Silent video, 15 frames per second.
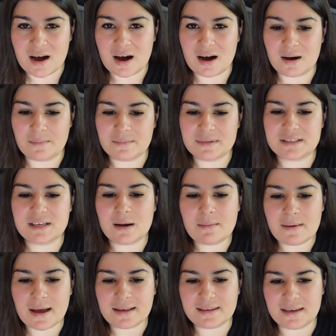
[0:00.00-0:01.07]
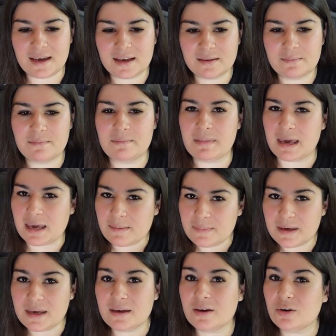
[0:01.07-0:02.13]
Some at the end
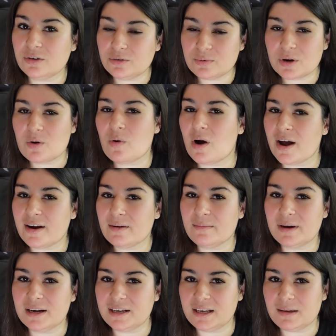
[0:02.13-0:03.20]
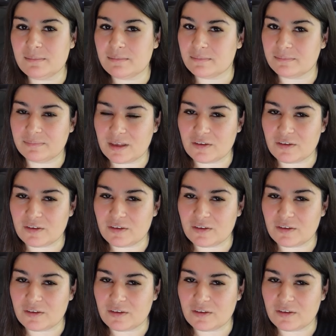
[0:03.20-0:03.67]
maybe could require money